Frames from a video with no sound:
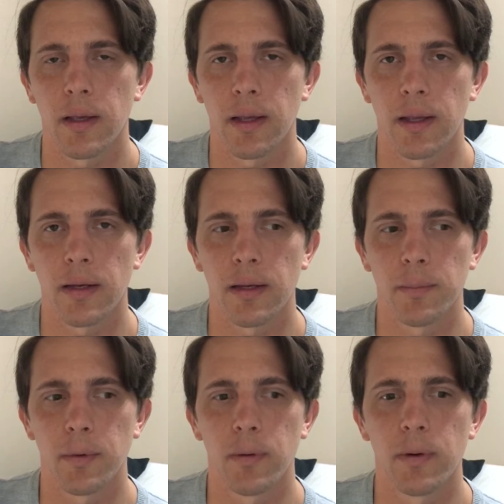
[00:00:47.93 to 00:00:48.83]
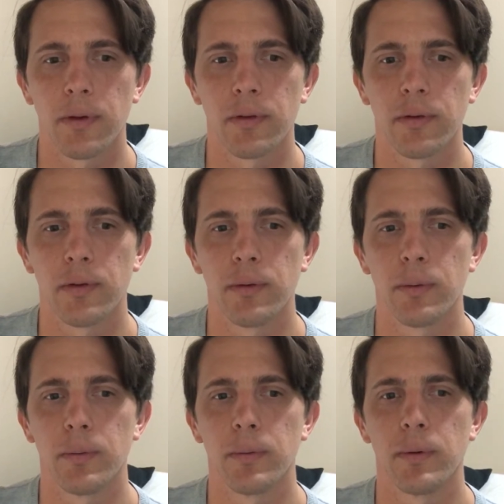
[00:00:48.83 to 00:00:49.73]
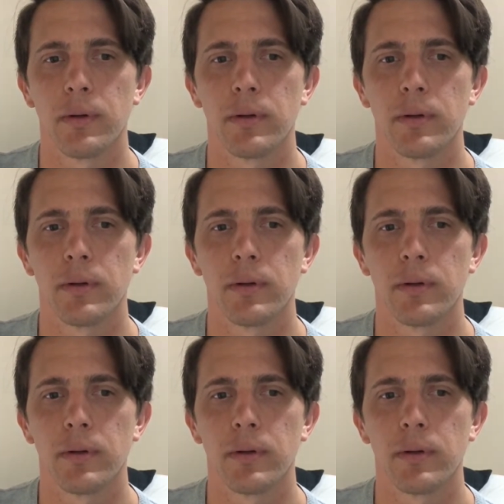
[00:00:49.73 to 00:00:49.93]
And I'm going to